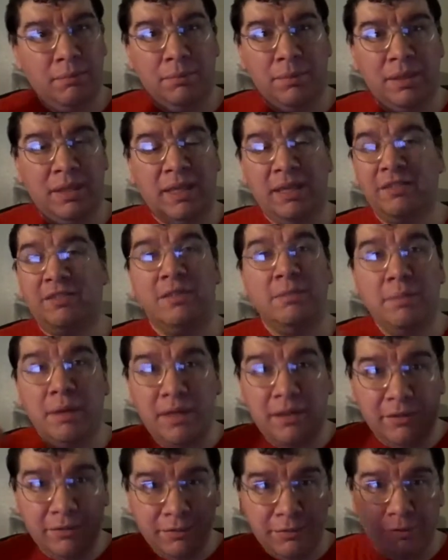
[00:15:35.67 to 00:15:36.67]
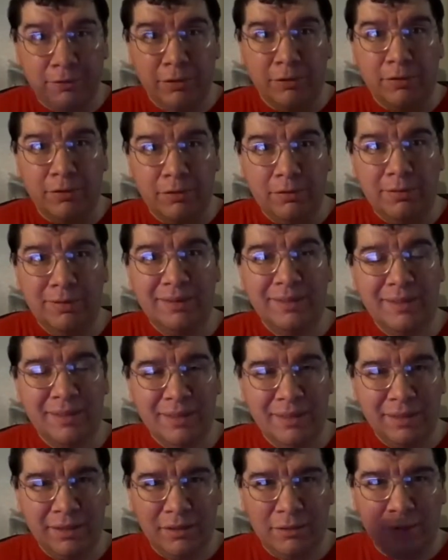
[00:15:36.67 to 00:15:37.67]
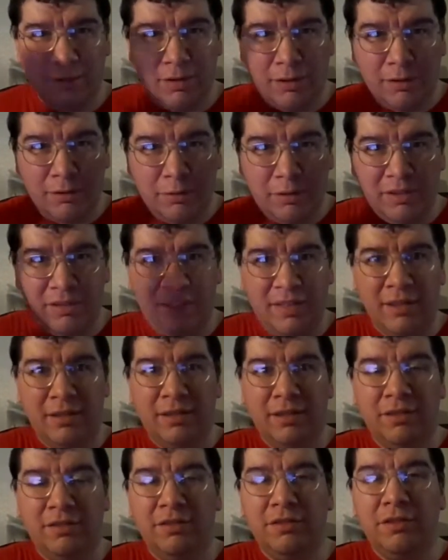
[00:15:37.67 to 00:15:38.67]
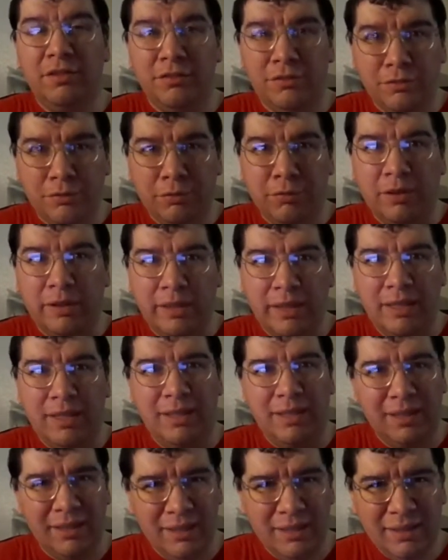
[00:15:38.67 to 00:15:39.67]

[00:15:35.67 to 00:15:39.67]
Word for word: But he actually made it through, going all the way down into the tree,